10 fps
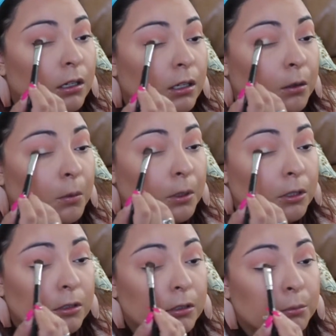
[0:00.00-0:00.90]
And we're
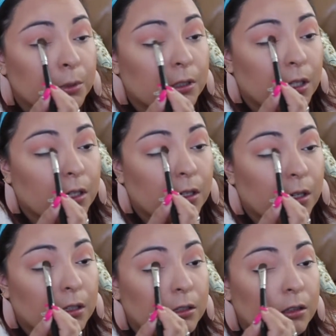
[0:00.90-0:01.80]
just going to put that
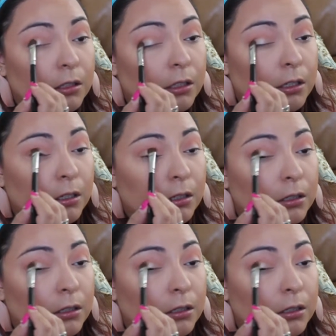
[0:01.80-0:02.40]
on the lid,